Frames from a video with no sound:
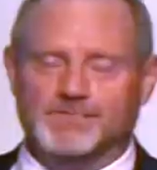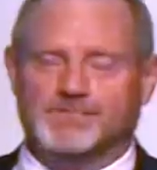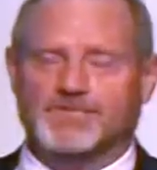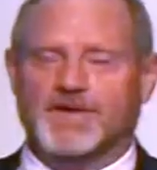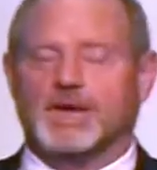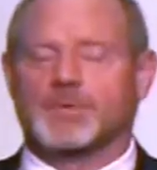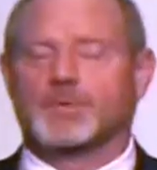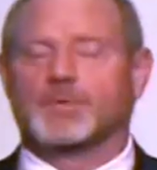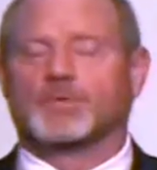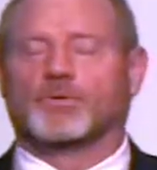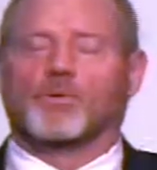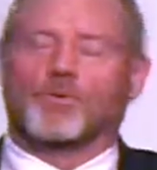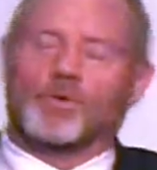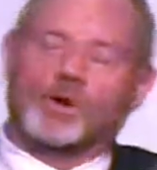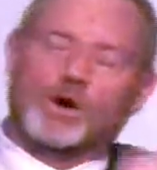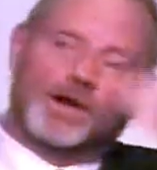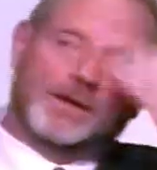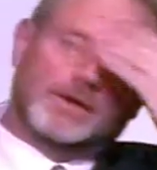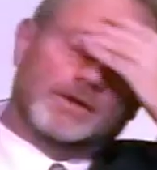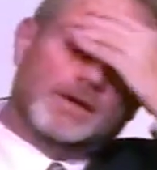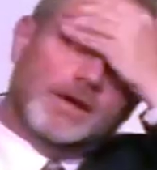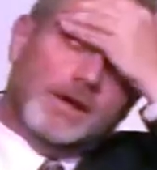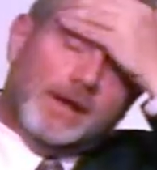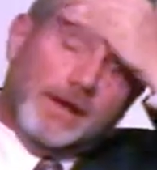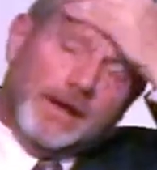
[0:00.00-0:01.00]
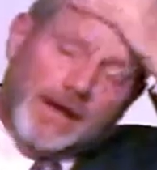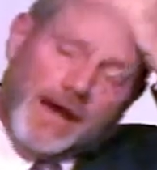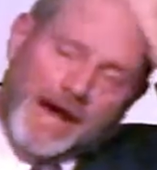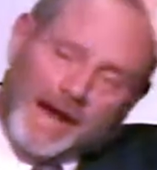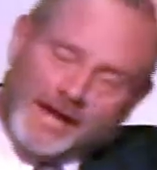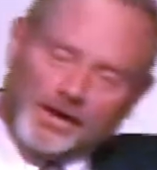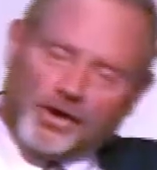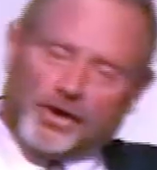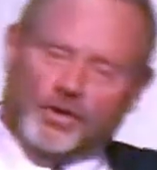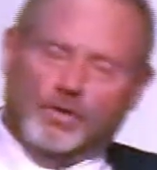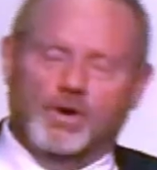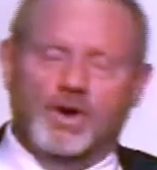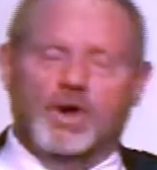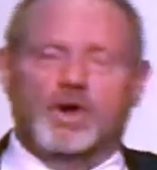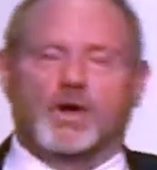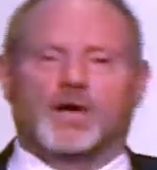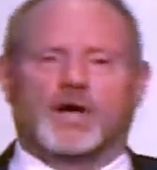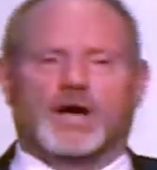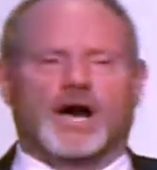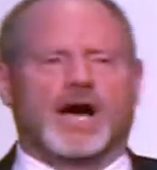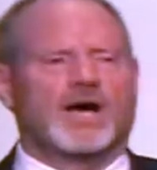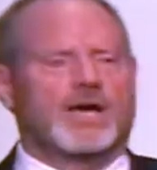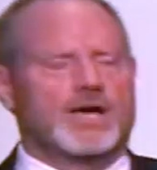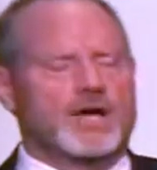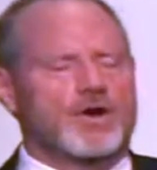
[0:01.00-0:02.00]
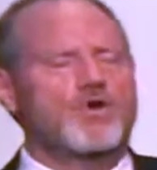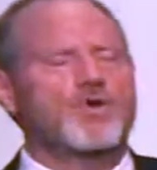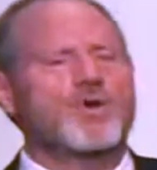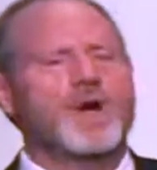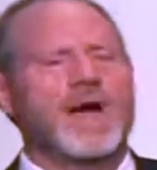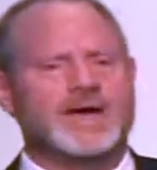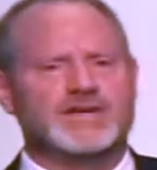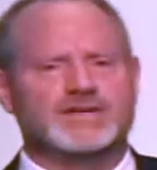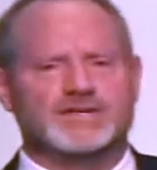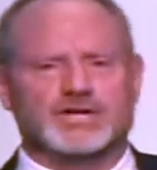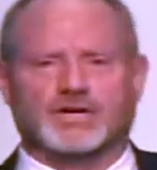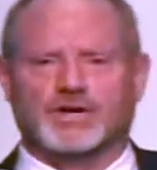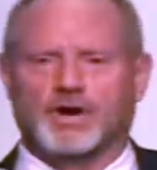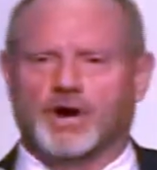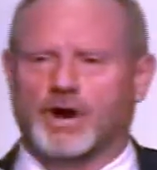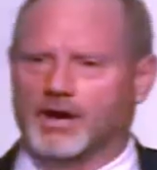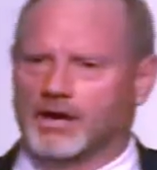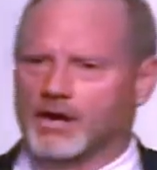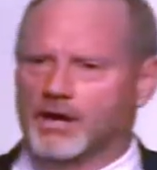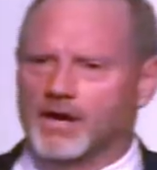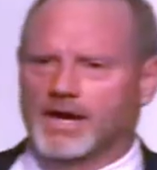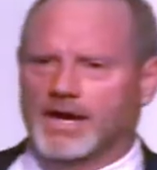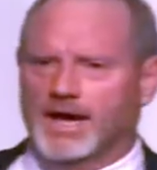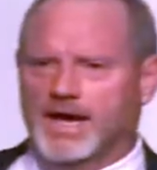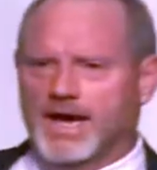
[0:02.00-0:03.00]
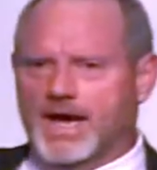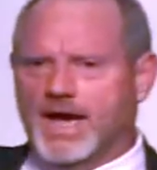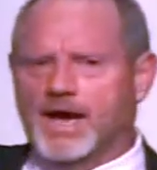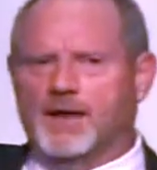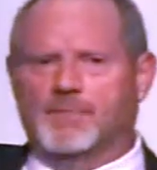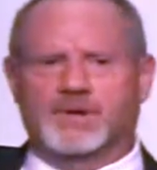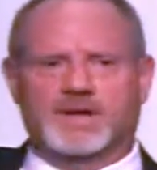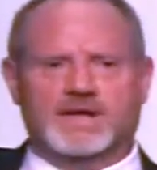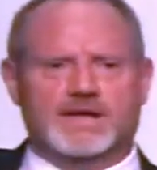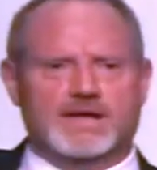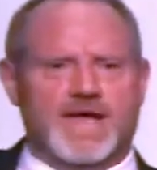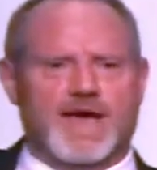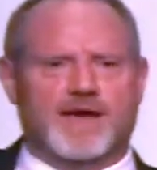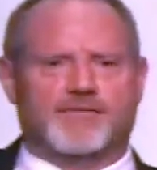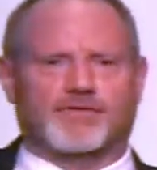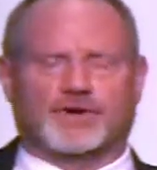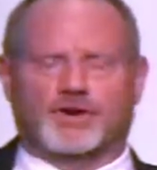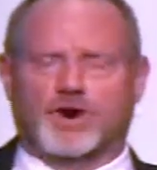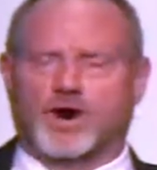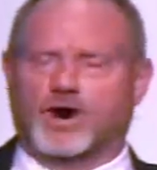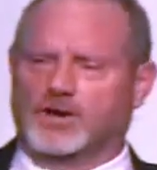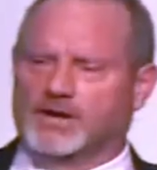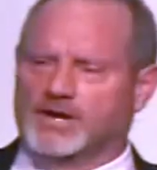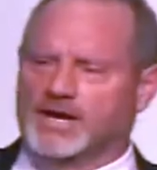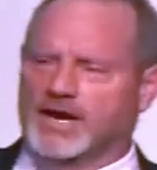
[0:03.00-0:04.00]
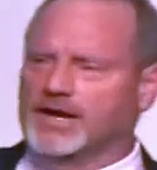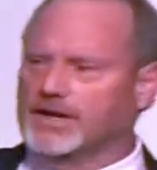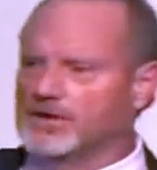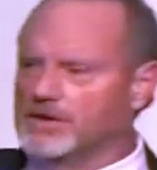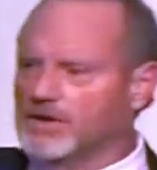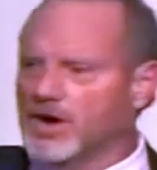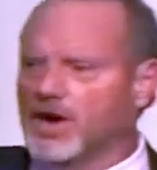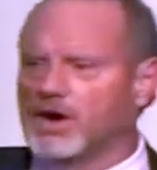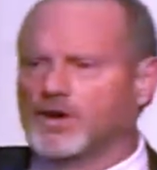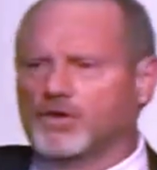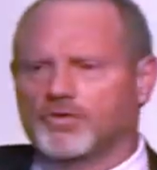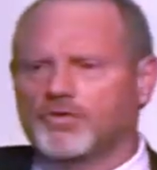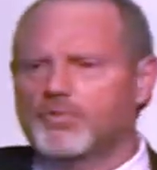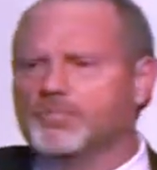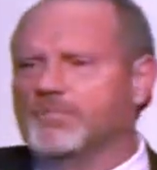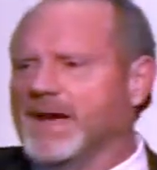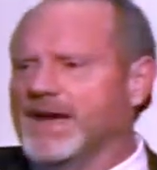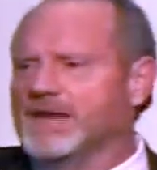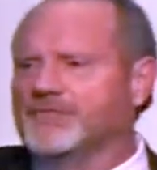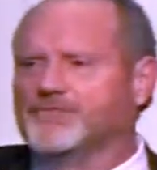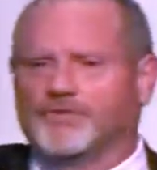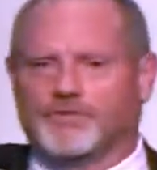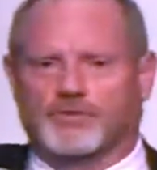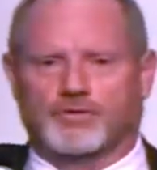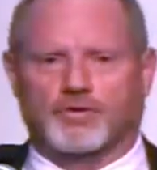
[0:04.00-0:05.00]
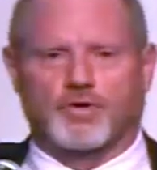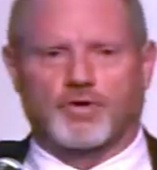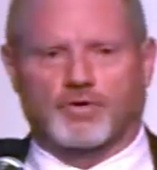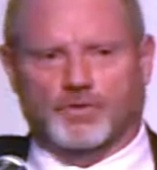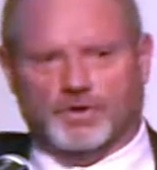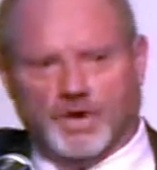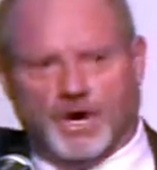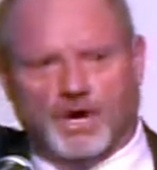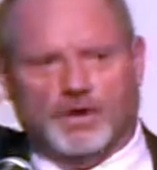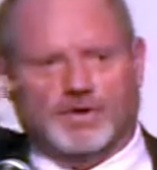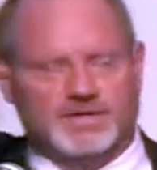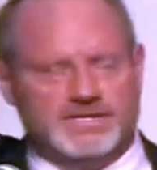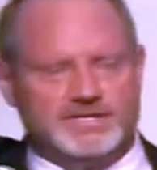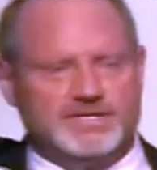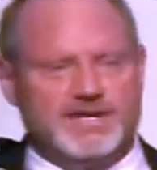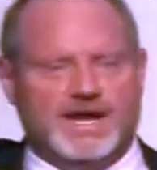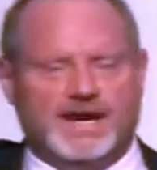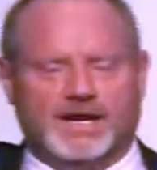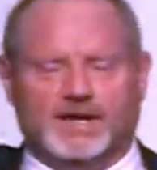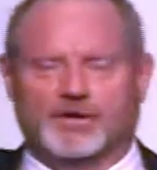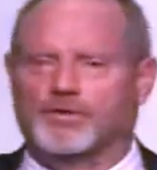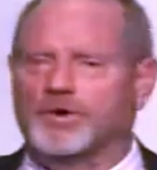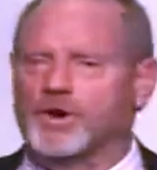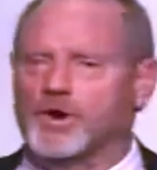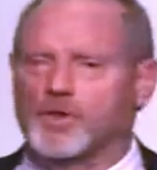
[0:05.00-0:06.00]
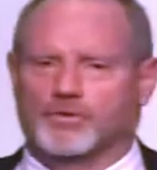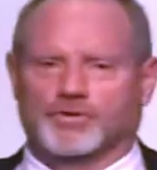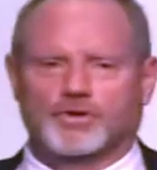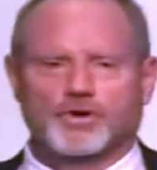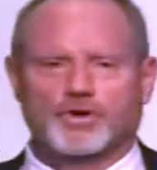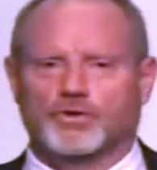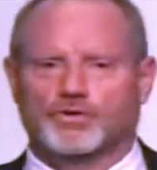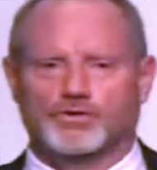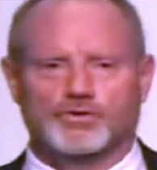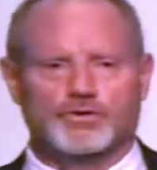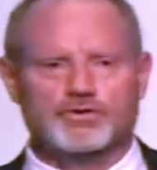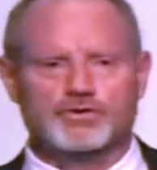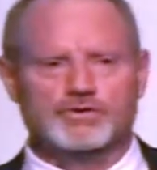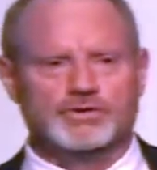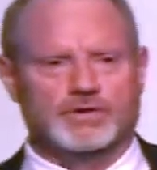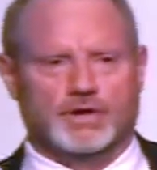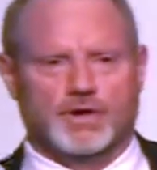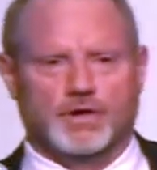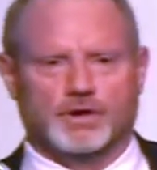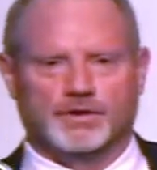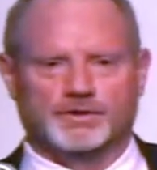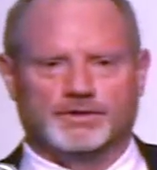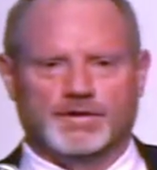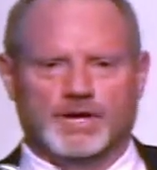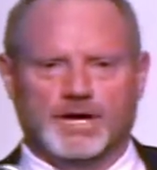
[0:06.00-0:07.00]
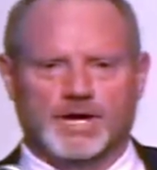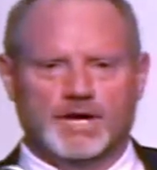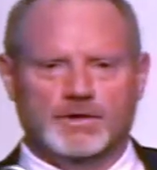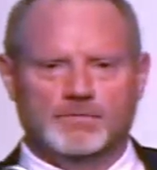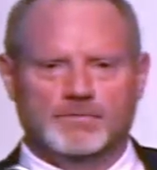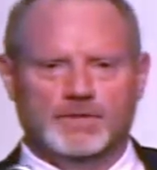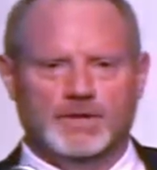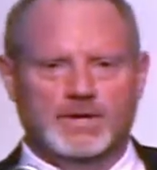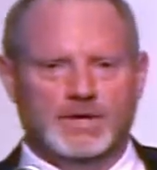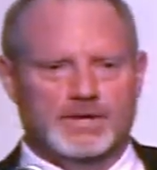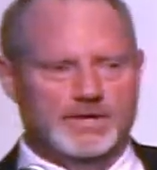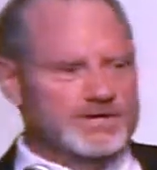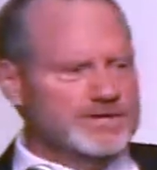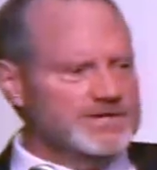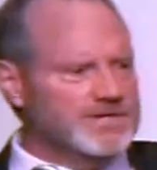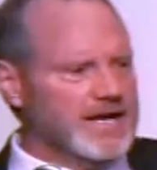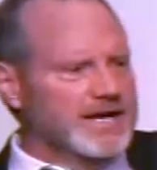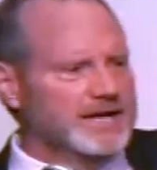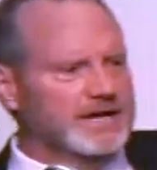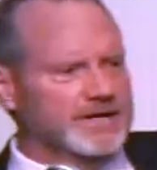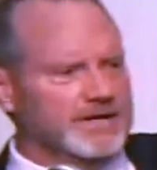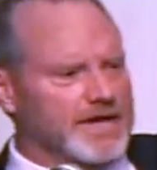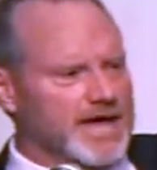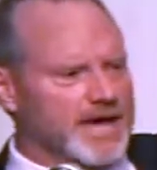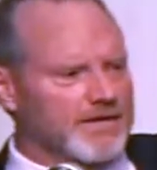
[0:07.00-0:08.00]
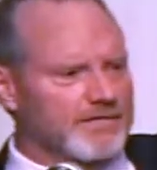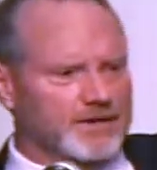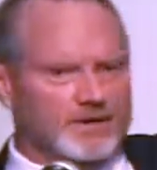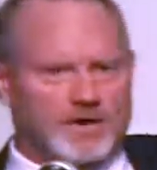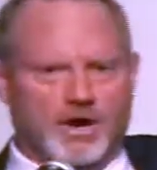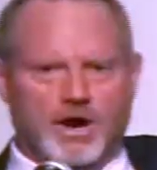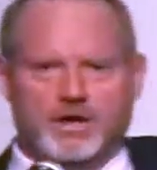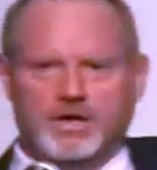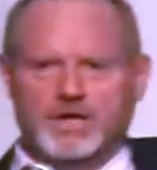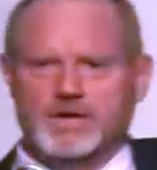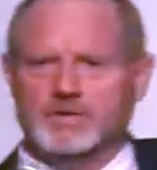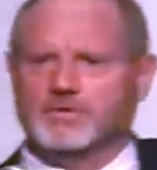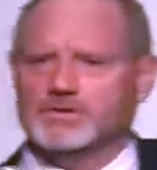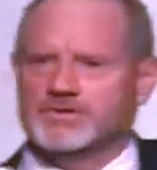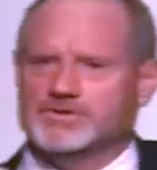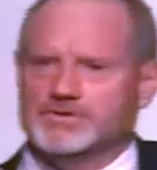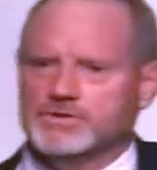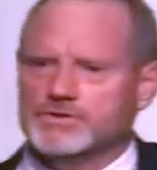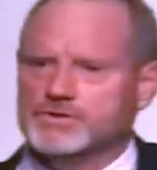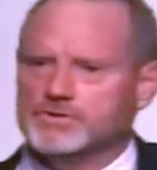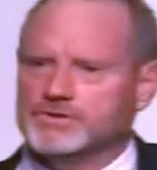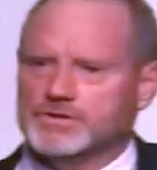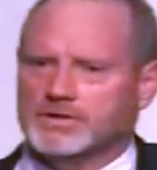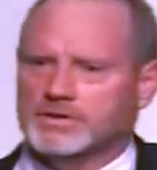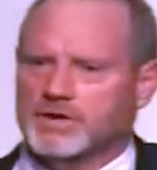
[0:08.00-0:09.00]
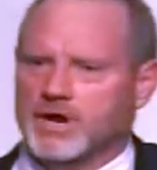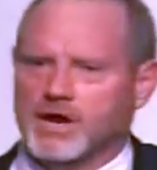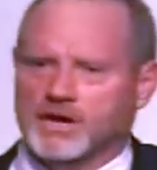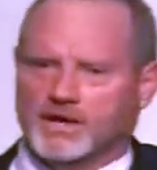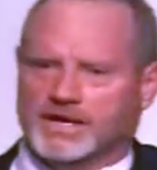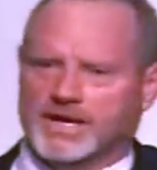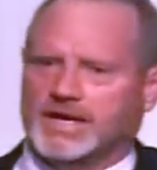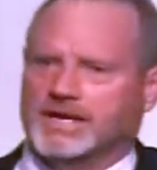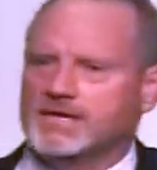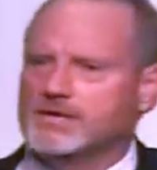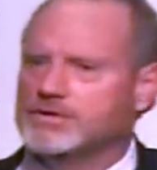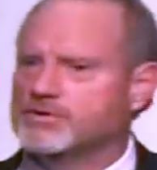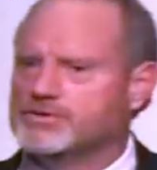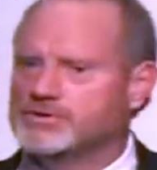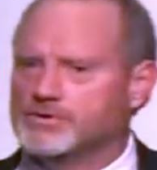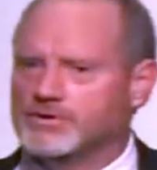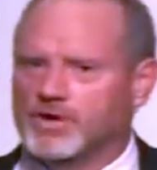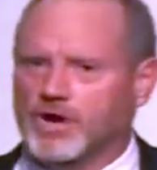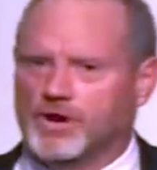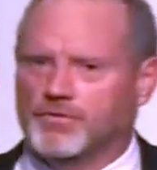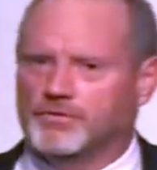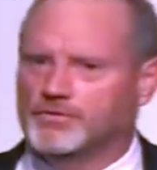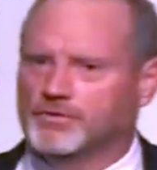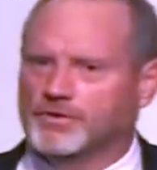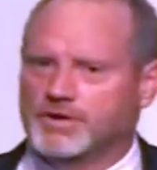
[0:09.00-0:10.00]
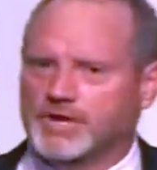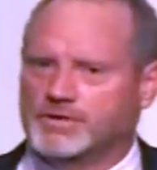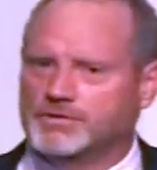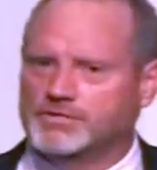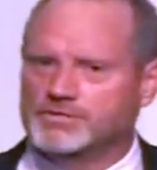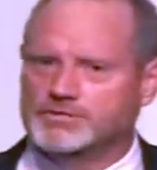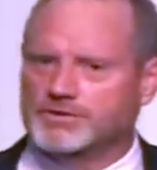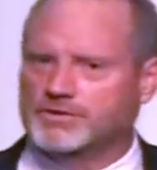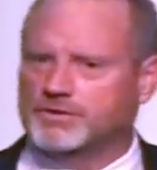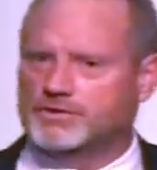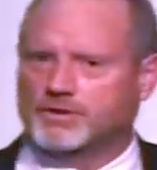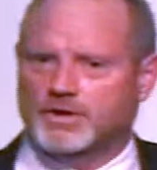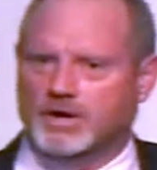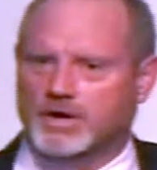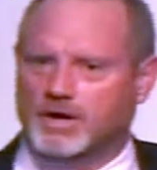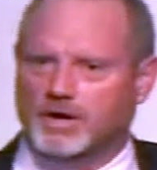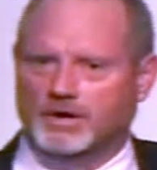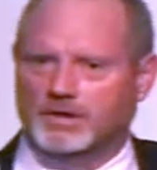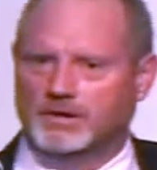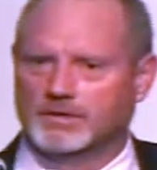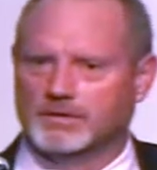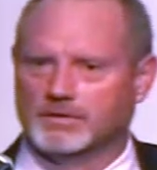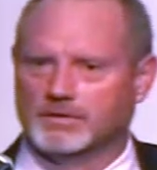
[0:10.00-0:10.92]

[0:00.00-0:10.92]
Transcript: thing. I remember one, I go, who has a car? How many have a car? You got a car? Who paid for their own car? This guy, to go, well, you don't use it all the time. This guy doesn't have a car. He wants to use a car. Can't he use your car when you're not using your car?